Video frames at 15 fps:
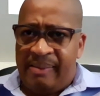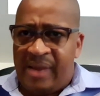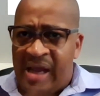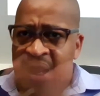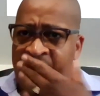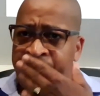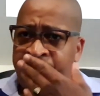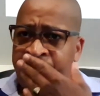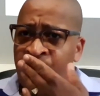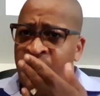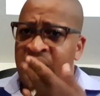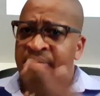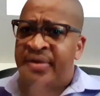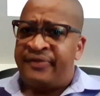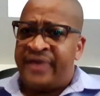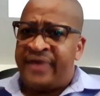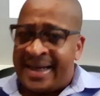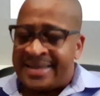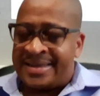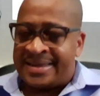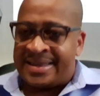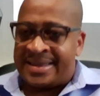A program of
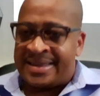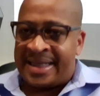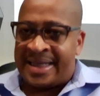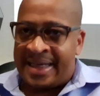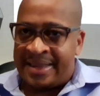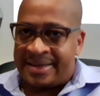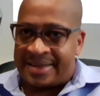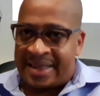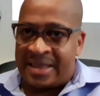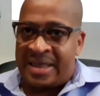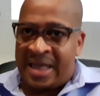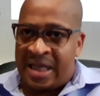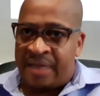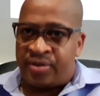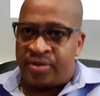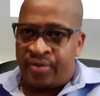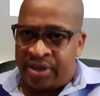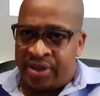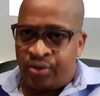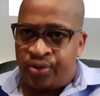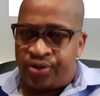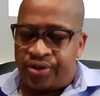exercise can help to
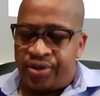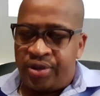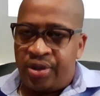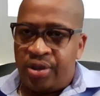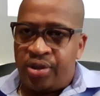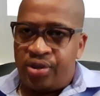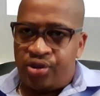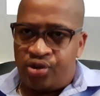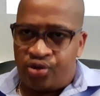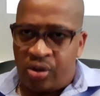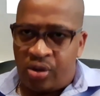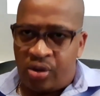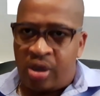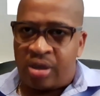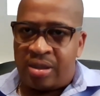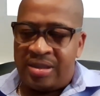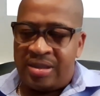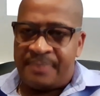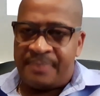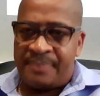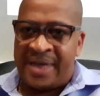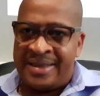reduce drug
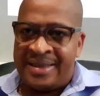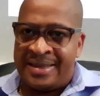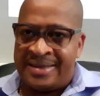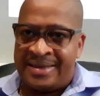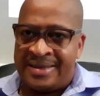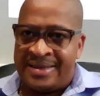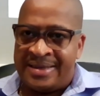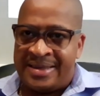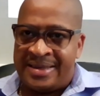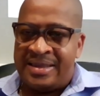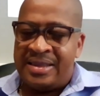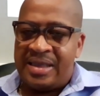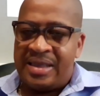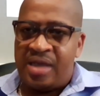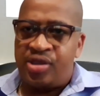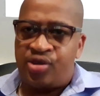dependency and drug